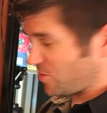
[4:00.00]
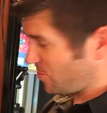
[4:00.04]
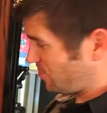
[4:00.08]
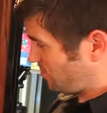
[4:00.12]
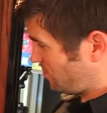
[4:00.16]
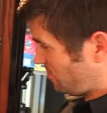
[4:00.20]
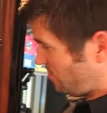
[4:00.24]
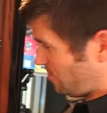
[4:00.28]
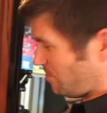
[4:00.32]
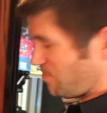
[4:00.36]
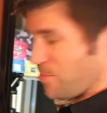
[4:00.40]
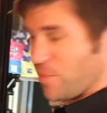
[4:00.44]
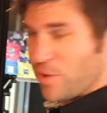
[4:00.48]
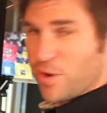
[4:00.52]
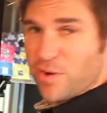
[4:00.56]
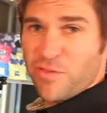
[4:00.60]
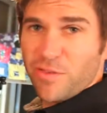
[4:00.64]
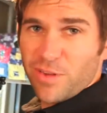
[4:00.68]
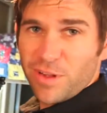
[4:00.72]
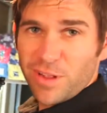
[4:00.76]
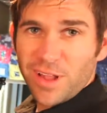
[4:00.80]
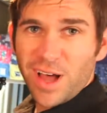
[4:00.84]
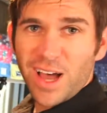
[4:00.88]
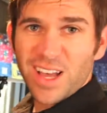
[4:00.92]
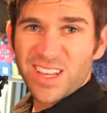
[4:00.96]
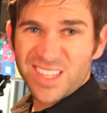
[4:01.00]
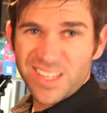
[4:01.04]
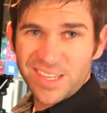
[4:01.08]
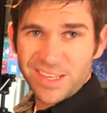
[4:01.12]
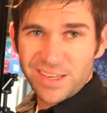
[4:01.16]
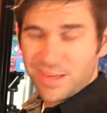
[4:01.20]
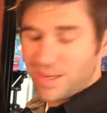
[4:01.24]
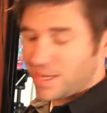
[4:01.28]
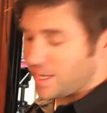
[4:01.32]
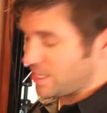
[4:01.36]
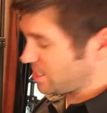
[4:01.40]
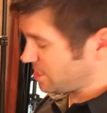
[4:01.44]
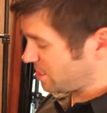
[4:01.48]
this beautiful
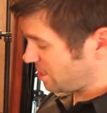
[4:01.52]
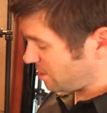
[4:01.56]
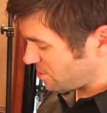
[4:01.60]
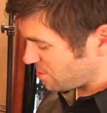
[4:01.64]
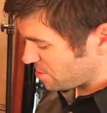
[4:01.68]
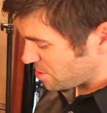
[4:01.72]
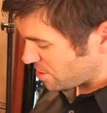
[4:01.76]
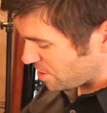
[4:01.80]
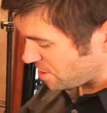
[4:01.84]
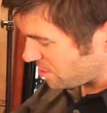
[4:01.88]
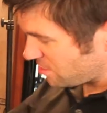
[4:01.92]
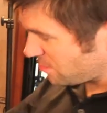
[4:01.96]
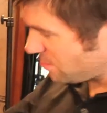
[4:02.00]
glossy exterior